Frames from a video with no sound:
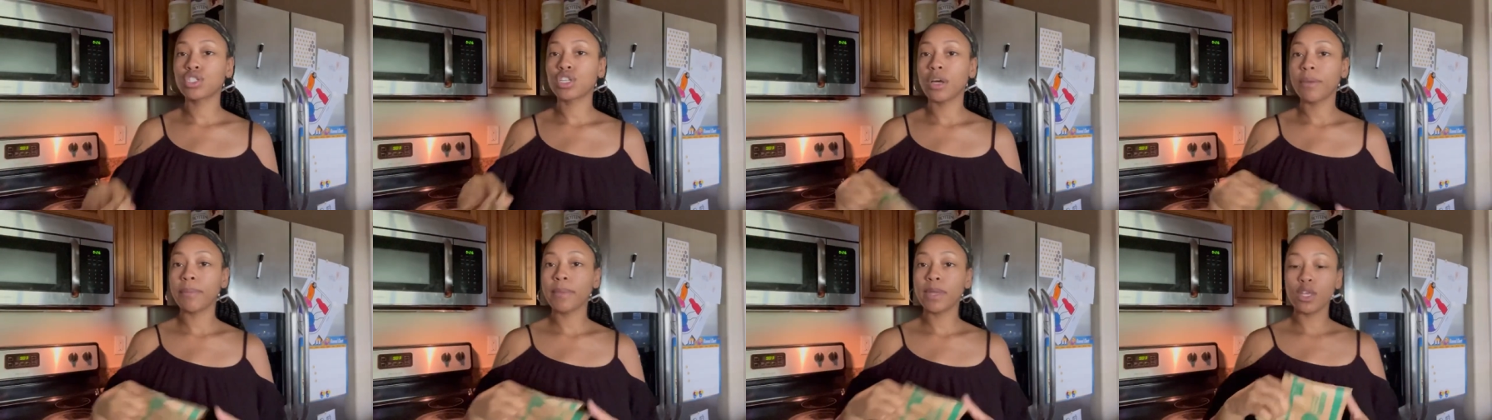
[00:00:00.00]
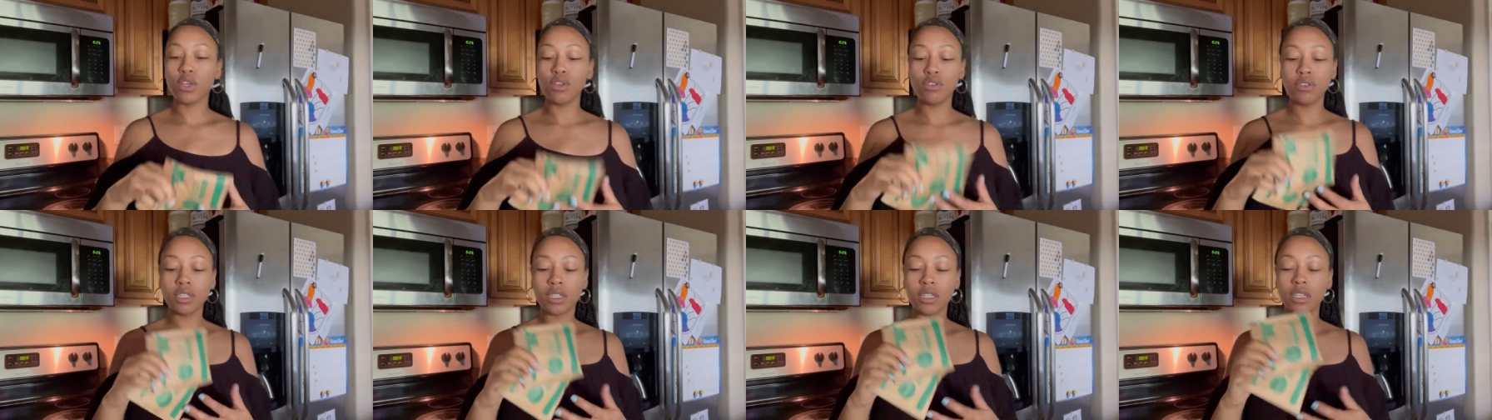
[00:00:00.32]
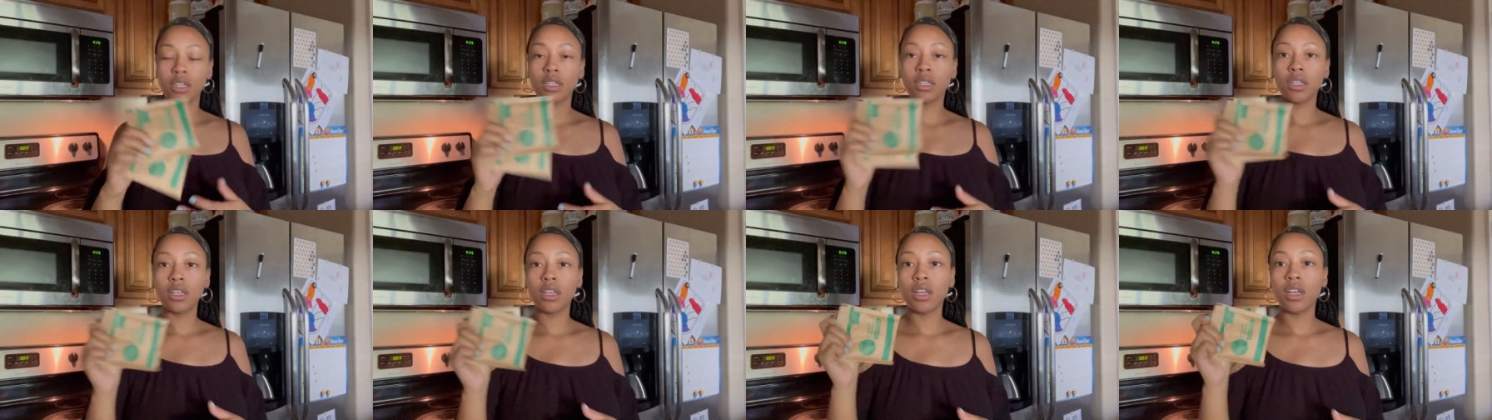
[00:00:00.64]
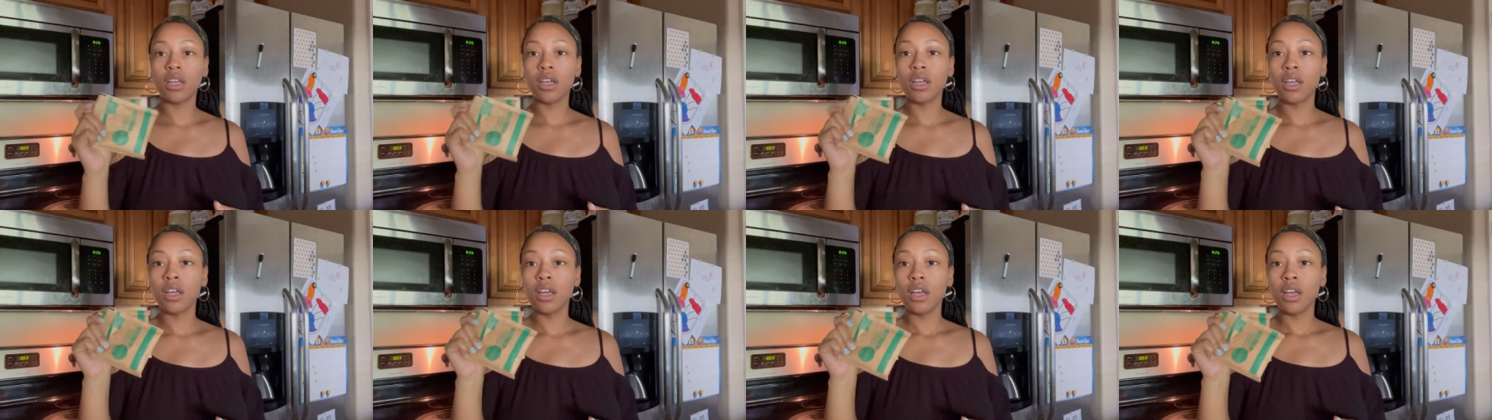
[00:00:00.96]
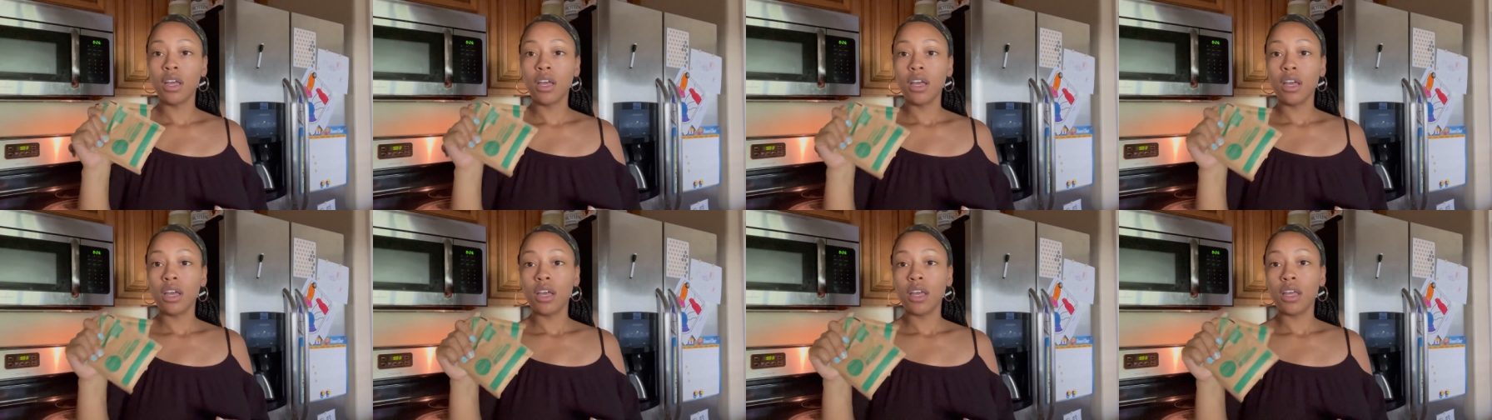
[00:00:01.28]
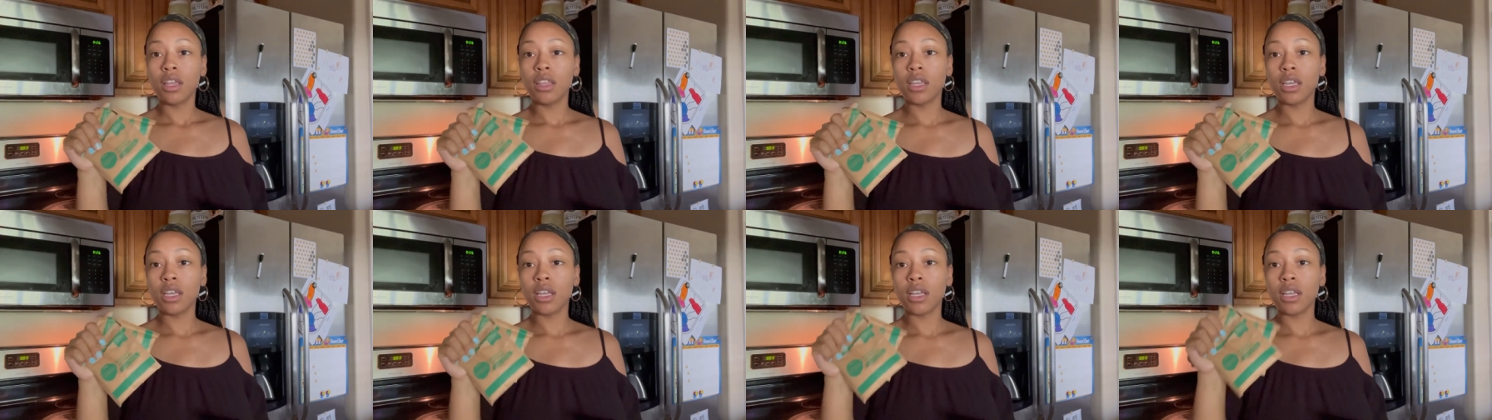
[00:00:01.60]
gonna be using
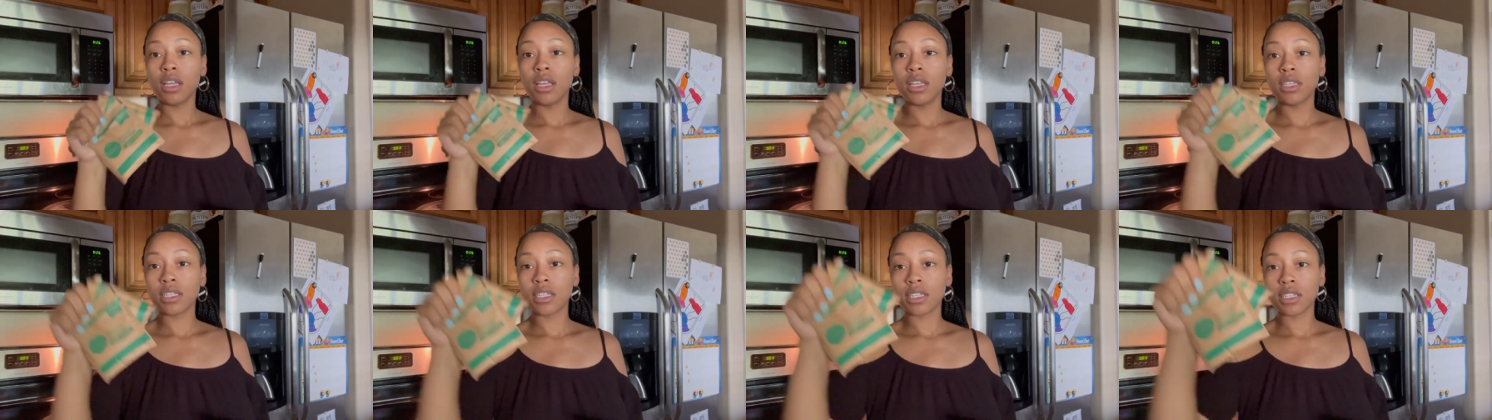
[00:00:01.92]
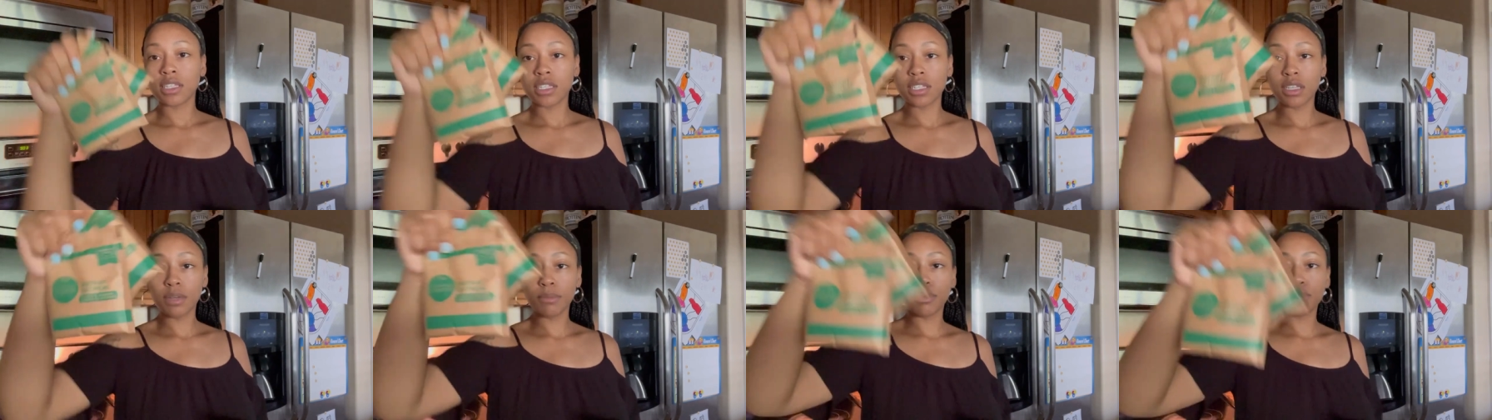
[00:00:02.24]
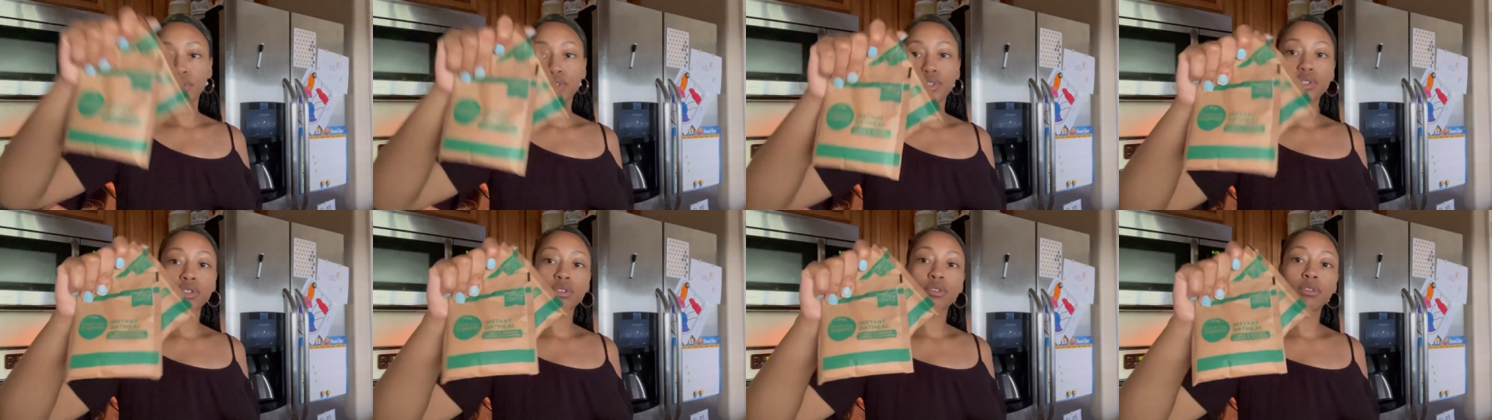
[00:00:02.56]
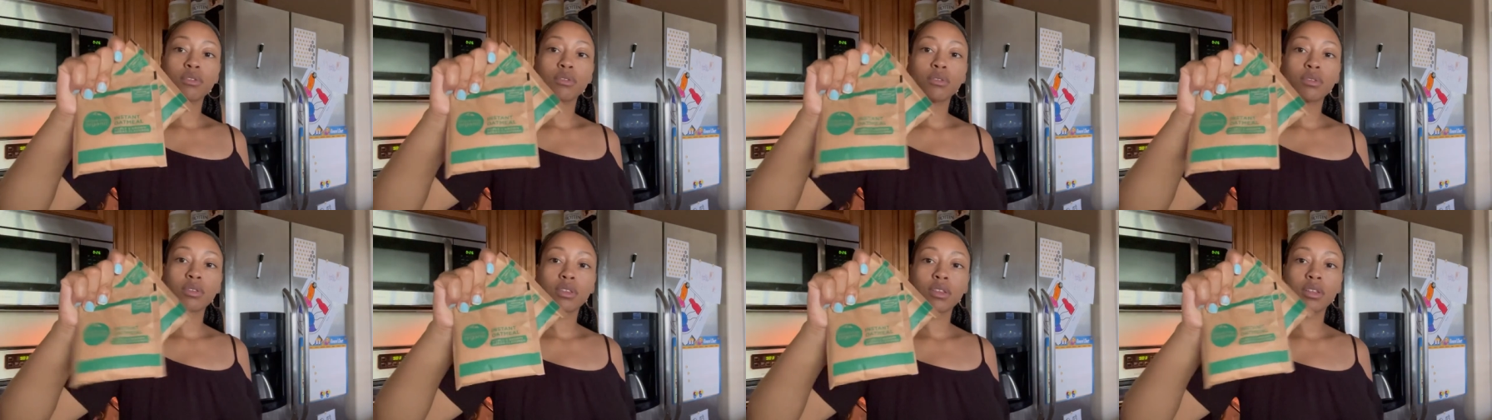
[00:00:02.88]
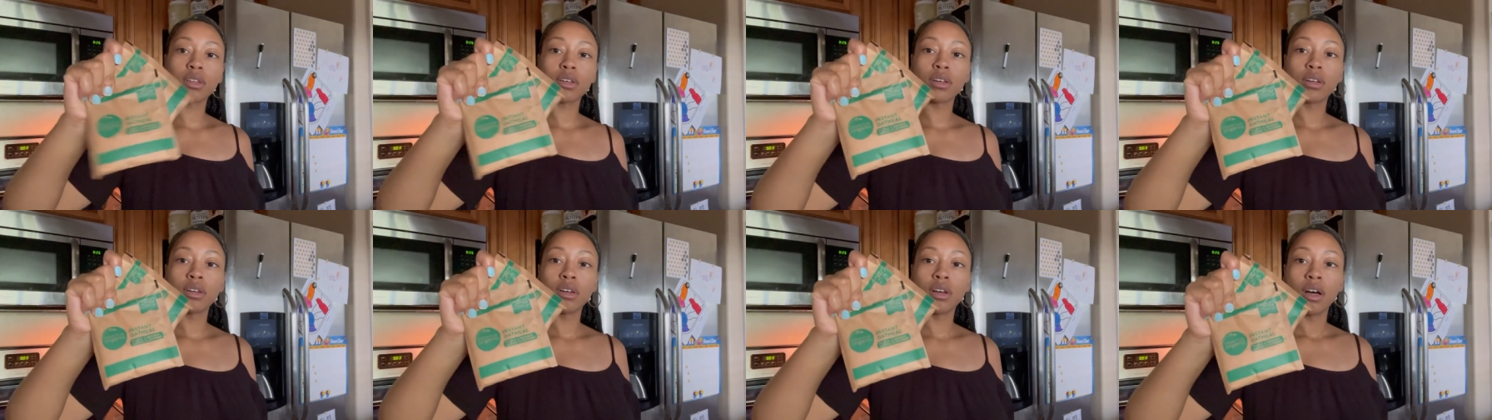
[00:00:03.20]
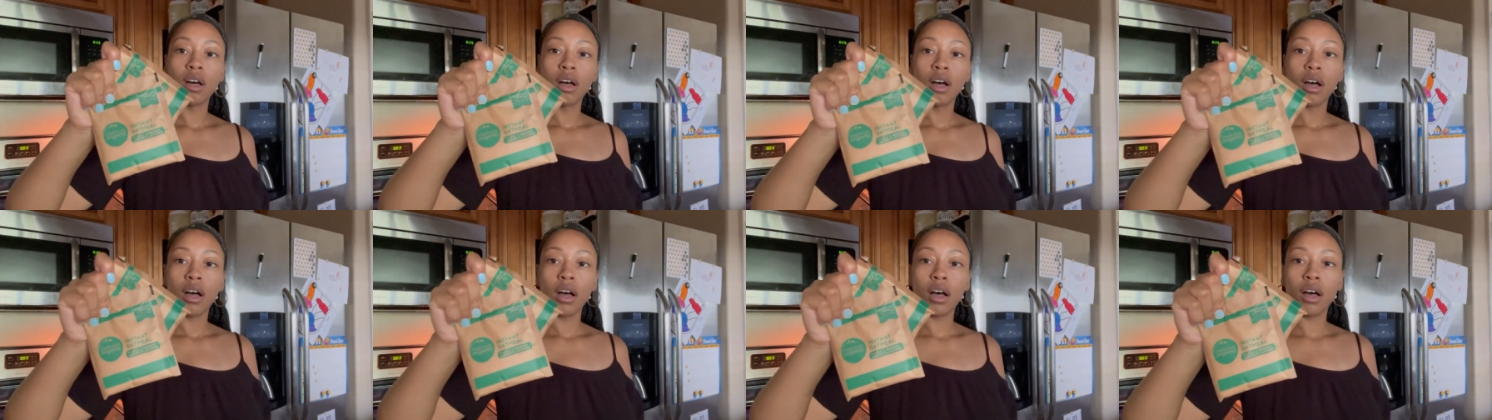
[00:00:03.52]
this Simple Truth
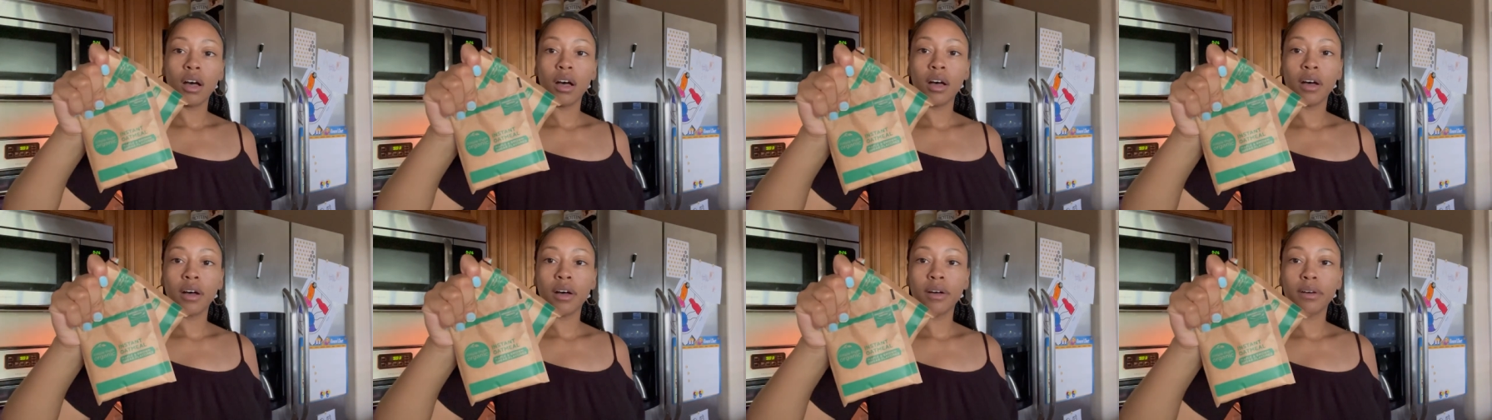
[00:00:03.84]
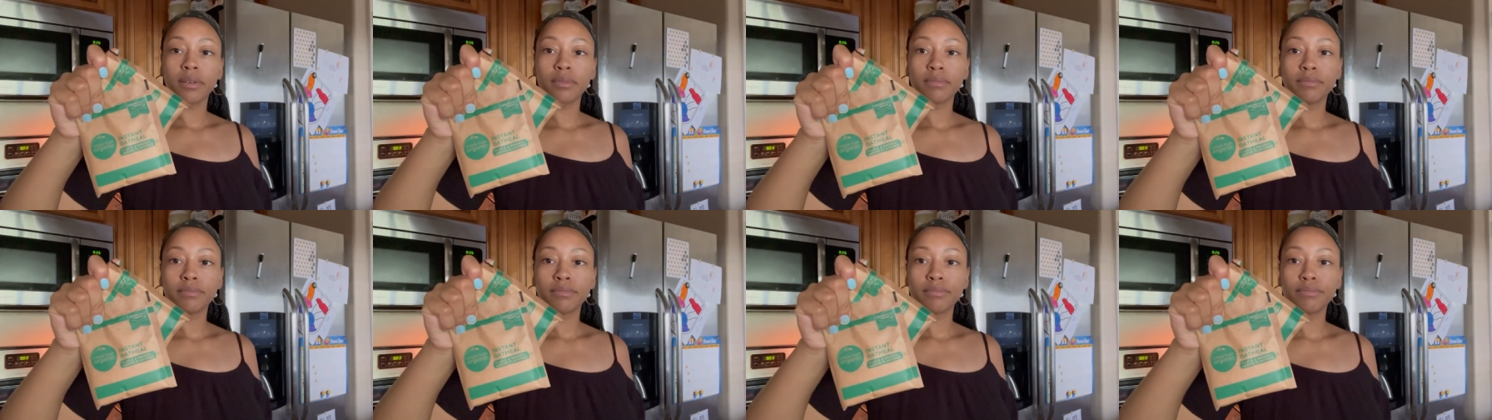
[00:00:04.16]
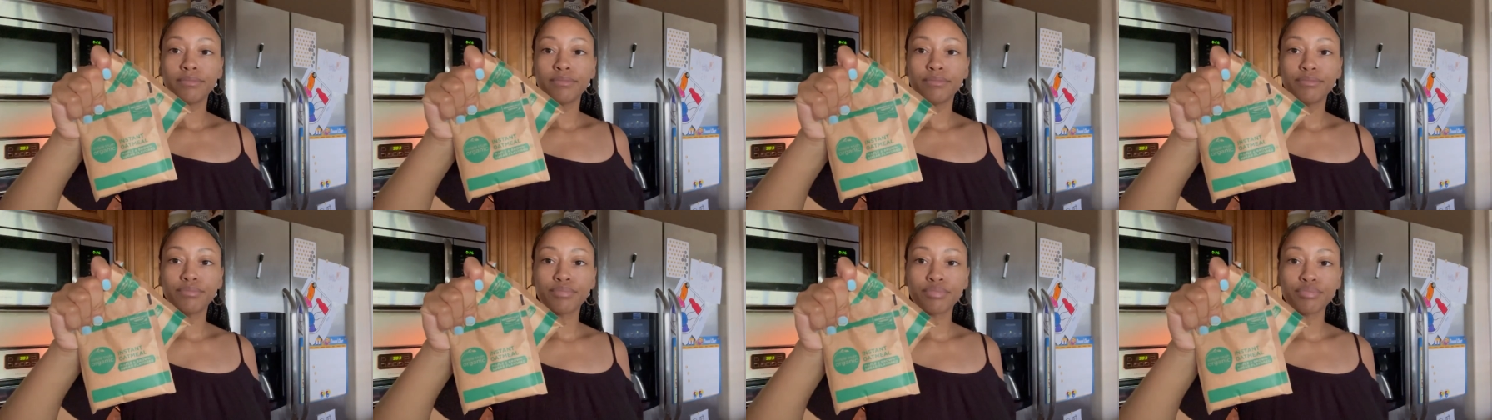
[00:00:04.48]
instant